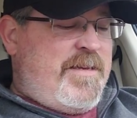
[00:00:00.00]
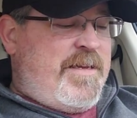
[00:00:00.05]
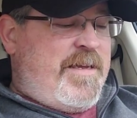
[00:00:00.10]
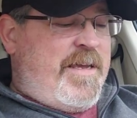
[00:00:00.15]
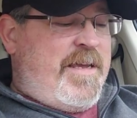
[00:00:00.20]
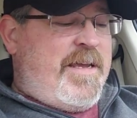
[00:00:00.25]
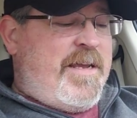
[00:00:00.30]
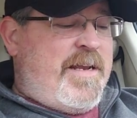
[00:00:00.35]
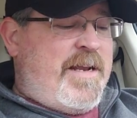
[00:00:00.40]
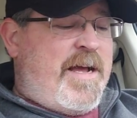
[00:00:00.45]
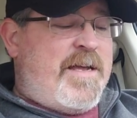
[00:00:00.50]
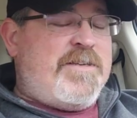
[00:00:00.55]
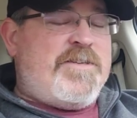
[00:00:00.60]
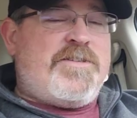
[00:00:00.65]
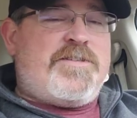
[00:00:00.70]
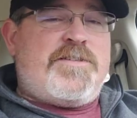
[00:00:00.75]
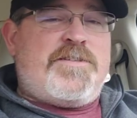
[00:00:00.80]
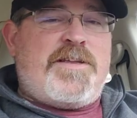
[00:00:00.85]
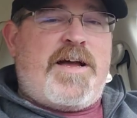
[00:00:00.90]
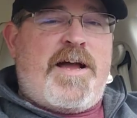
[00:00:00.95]
And I
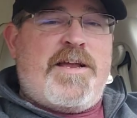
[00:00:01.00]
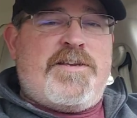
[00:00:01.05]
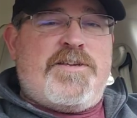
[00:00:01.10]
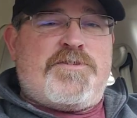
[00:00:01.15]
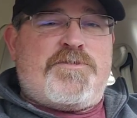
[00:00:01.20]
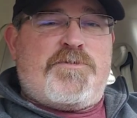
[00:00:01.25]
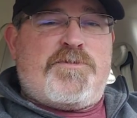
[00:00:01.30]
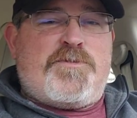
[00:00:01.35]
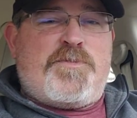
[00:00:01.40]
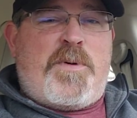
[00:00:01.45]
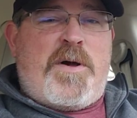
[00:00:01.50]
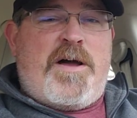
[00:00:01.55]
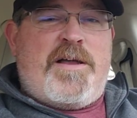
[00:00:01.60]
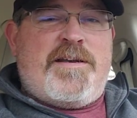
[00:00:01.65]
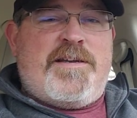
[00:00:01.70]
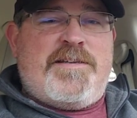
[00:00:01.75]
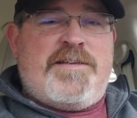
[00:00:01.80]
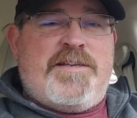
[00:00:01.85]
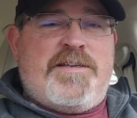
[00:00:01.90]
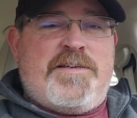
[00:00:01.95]
just
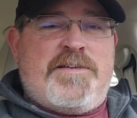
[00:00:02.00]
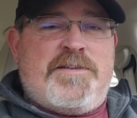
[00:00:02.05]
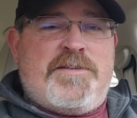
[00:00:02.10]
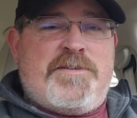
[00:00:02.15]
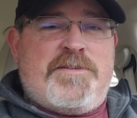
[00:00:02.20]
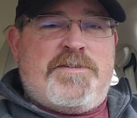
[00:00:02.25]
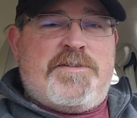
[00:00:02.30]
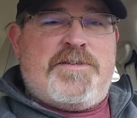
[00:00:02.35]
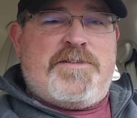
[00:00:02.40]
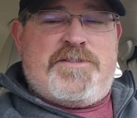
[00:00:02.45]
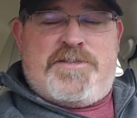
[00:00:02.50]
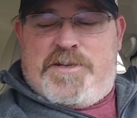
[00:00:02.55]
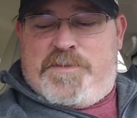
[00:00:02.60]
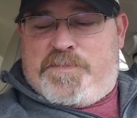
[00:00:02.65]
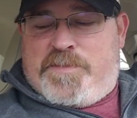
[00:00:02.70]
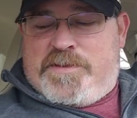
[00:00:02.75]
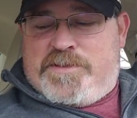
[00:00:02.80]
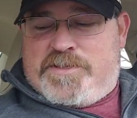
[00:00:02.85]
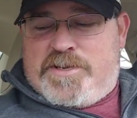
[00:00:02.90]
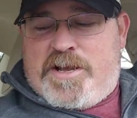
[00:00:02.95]
responded to
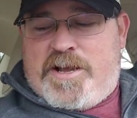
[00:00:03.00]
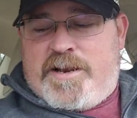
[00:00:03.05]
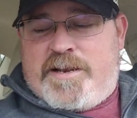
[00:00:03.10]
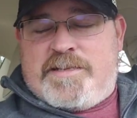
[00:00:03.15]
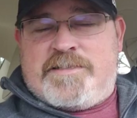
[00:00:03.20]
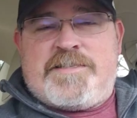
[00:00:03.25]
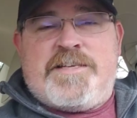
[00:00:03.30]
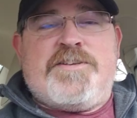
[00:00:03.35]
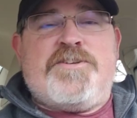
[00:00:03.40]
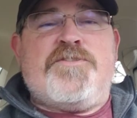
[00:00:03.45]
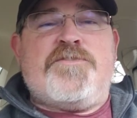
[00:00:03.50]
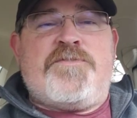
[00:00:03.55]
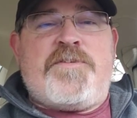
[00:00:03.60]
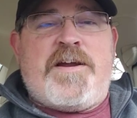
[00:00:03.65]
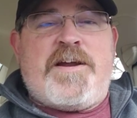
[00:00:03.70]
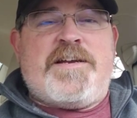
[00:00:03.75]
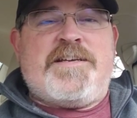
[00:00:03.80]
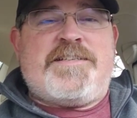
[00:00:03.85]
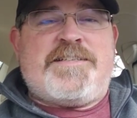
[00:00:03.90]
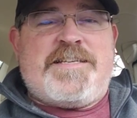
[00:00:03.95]
Jeepin John. I said, "You're
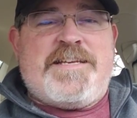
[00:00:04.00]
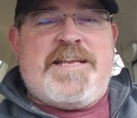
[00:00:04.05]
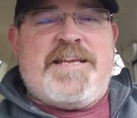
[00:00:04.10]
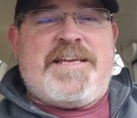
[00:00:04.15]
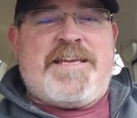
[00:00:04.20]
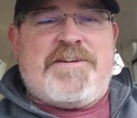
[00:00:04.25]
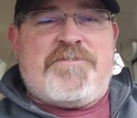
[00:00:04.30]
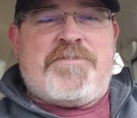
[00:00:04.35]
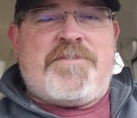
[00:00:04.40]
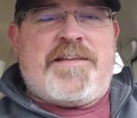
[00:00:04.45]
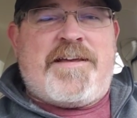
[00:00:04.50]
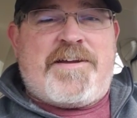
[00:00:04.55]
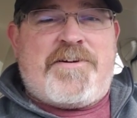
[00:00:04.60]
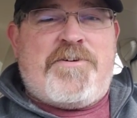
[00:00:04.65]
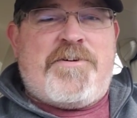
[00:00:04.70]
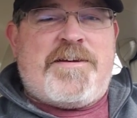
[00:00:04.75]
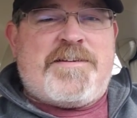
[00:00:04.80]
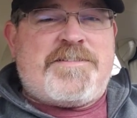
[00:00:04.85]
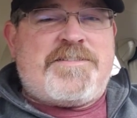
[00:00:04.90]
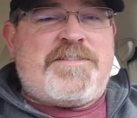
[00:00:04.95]
very sneaky with that
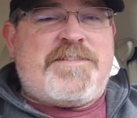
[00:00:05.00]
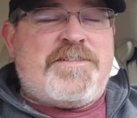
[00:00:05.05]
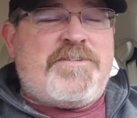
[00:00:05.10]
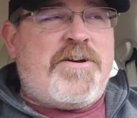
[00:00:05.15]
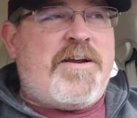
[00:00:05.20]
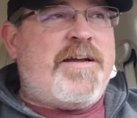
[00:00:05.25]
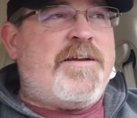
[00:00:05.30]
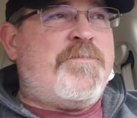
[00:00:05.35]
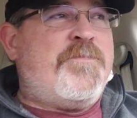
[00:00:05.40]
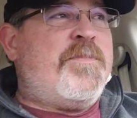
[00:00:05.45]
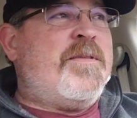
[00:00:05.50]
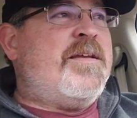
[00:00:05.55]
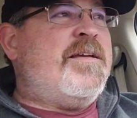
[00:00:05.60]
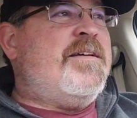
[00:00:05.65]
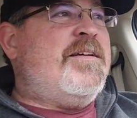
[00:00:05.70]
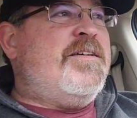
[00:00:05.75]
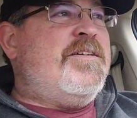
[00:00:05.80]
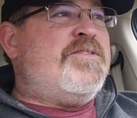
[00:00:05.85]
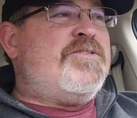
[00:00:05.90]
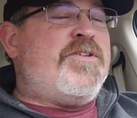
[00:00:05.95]
question, right?"
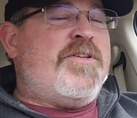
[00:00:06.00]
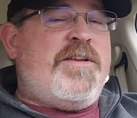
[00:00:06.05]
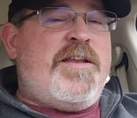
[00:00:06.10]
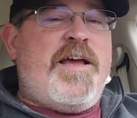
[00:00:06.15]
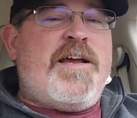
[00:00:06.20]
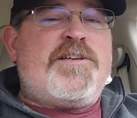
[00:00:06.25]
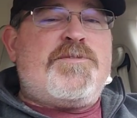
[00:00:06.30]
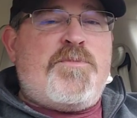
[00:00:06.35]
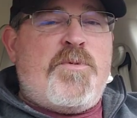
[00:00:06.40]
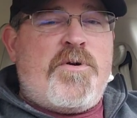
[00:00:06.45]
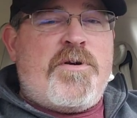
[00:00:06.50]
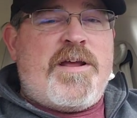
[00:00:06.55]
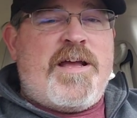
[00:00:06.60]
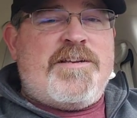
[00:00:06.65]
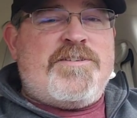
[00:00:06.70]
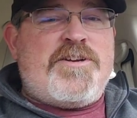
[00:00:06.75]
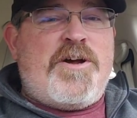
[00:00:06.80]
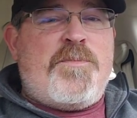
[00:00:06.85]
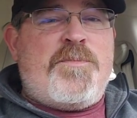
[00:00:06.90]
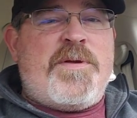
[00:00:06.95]
So the next morning I
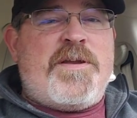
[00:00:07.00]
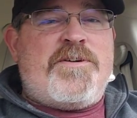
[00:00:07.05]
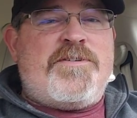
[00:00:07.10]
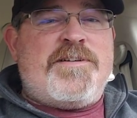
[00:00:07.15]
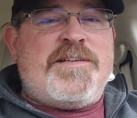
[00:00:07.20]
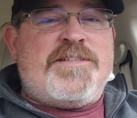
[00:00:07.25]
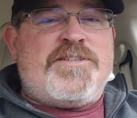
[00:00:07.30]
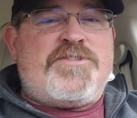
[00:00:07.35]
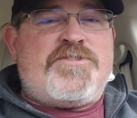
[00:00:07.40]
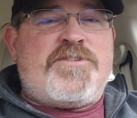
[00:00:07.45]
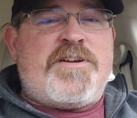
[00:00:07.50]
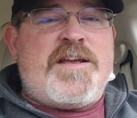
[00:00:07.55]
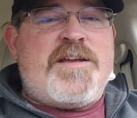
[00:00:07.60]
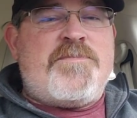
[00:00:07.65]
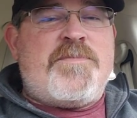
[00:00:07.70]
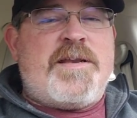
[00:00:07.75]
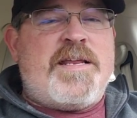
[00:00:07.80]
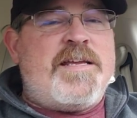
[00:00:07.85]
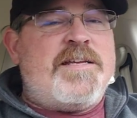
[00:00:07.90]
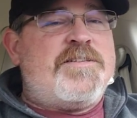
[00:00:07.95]
jump in on his
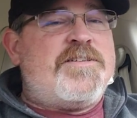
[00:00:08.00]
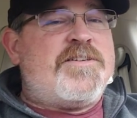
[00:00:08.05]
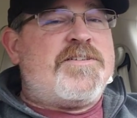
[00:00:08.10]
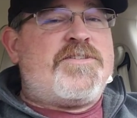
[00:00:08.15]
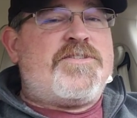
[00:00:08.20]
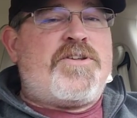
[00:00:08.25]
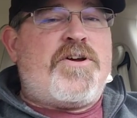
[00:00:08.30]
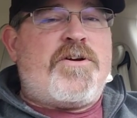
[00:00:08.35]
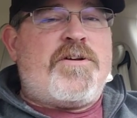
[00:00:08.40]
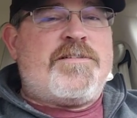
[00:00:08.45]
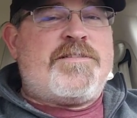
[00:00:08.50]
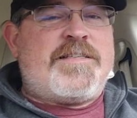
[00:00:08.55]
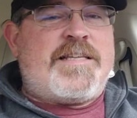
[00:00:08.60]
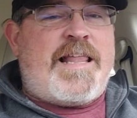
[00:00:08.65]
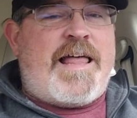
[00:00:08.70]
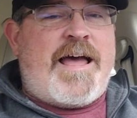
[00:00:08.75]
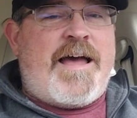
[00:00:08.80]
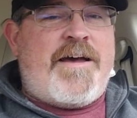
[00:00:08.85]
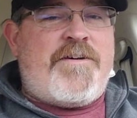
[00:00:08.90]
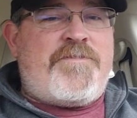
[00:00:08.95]
stream and he just starts
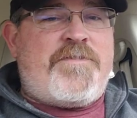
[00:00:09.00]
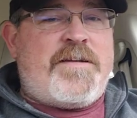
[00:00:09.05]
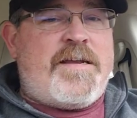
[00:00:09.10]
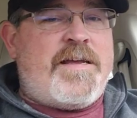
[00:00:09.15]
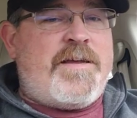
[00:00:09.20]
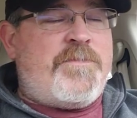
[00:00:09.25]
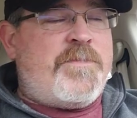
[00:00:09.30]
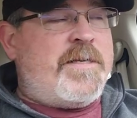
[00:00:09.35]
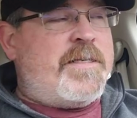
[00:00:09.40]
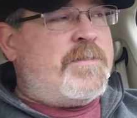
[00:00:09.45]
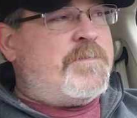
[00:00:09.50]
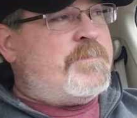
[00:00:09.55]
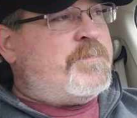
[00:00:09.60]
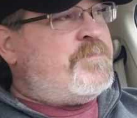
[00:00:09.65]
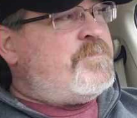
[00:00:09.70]
laughing at me.